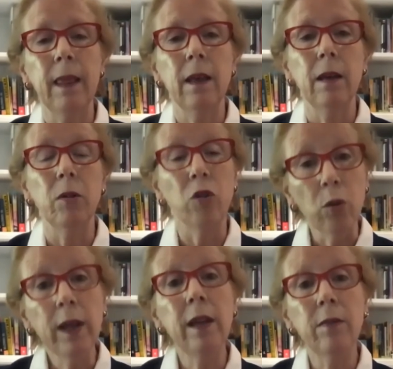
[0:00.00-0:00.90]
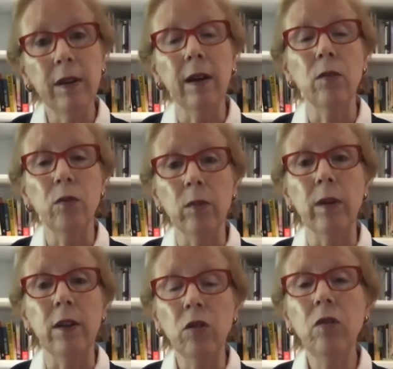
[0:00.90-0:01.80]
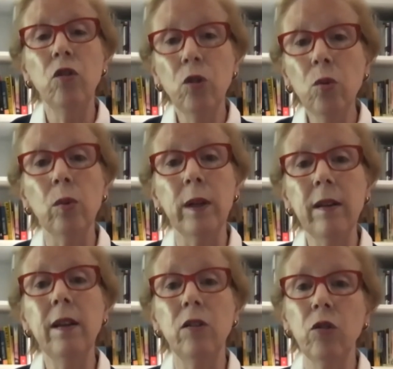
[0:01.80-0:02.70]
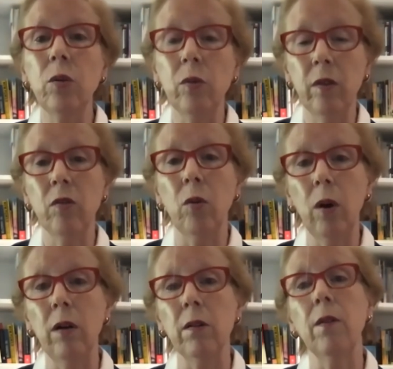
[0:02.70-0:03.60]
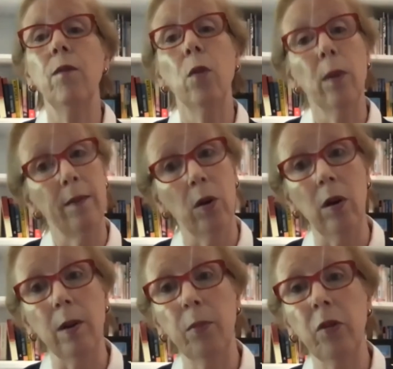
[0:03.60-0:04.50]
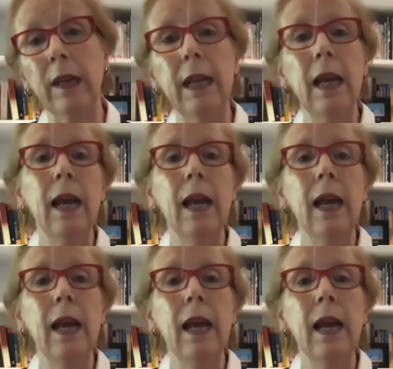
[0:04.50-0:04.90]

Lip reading: A majority of endowed foundations do indeed choose the so-called forever option,